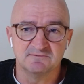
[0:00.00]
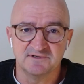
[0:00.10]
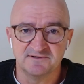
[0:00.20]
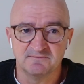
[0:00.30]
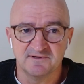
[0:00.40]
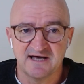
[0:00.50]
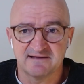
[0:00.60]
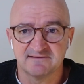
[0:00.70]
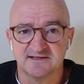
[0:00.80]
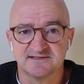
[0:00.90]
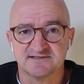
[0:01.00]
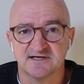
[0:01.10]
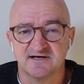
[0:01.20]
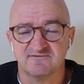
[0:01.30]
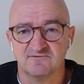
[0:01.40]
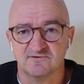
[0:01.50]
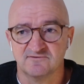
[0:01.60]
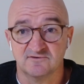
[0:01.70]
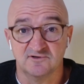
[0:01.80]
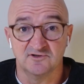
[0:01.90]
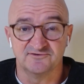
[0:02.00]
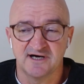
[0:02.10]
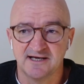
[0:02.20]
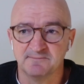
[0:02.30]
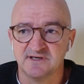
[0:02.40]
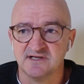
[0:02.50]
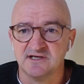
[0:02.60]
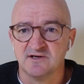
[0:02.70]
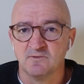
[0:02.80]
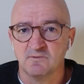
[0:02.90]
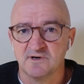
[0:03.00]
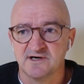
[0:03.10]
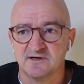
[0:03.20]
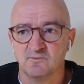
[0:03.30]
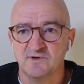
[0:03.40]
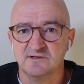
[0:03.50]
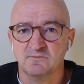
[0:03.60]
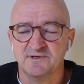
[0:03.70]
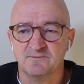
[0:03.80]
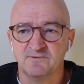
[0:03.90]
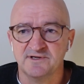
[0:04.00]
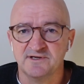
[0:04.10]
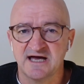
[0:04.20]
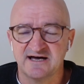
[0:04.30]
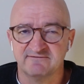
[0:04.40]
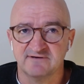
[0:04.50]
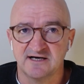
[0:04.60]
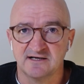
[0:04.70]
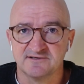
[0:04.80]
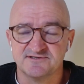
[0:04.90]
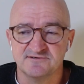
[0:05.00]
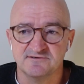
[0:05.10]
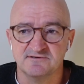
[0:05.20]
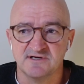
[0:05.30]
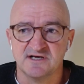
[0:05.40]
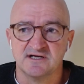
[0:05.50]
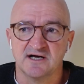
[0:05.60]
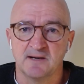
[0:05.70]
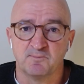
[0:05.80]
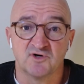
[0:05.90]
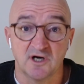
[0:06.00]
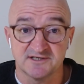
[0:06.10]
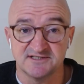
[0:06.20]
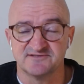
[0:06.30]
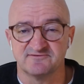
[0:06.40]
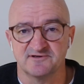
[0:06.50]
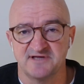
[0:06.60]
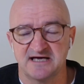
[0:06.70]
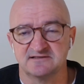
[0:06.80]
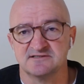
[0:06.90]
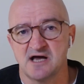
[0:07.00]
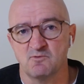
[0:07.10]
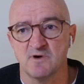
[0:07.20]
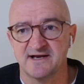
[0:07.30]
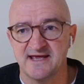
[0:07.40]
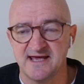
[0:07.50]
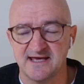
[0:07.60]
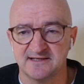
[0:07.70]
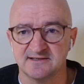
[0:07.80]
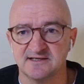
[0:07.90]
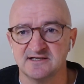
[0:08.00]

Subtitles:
it with athletes for a long time, where we have two proxies for that. On one hand,